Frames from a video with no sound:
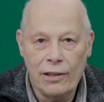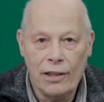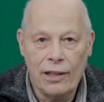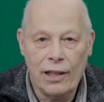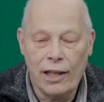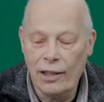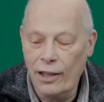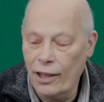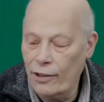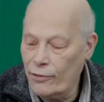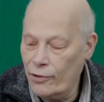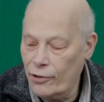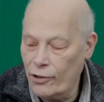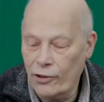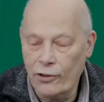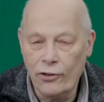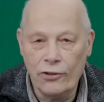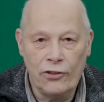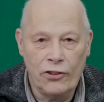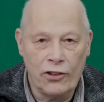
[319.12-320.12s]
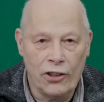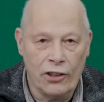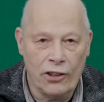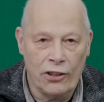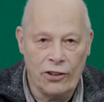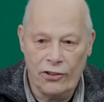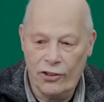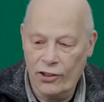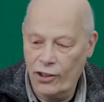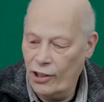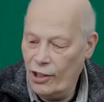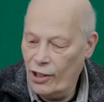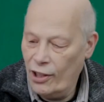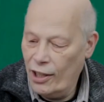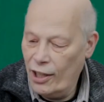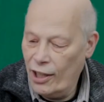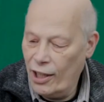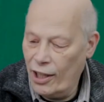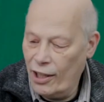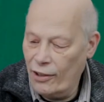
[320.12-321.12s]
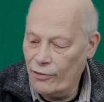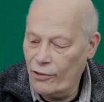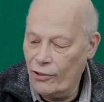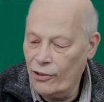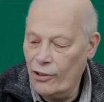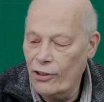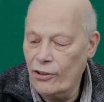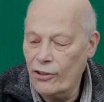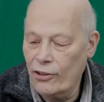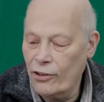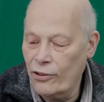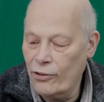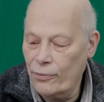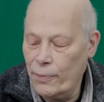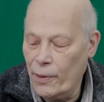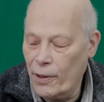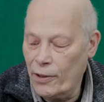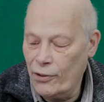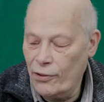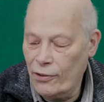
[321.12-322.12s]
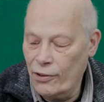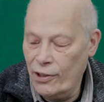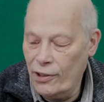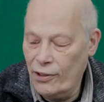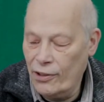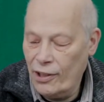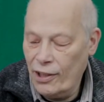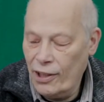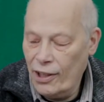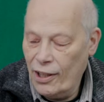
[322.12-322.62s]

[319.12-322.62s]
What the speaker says: I've got a good charger, I've got other good batteries.